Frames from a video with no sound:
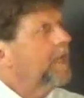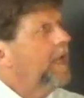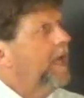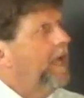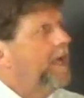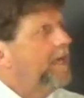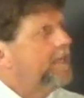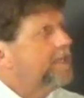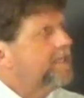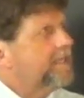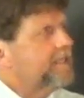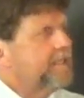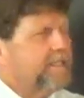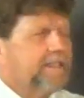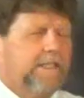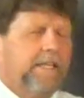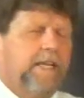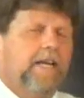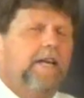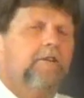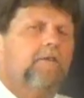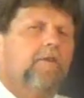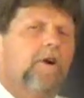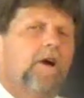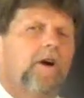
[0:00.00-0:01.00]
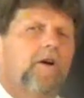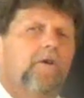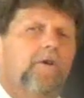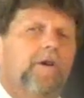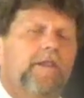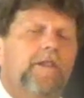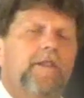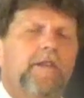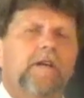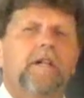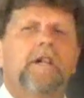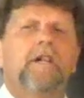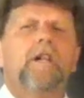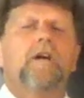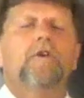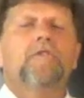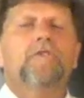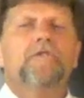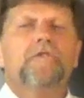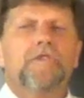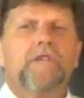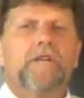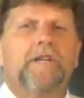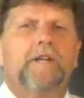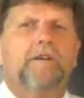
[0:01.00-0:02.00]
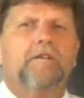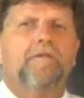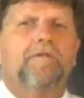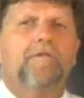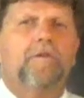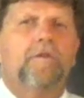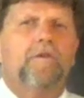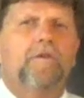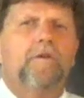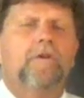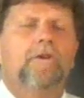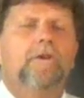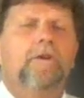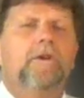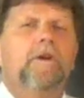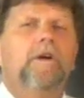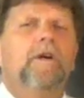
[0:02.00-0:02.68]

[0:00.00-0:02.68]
has a 0 in the closed interval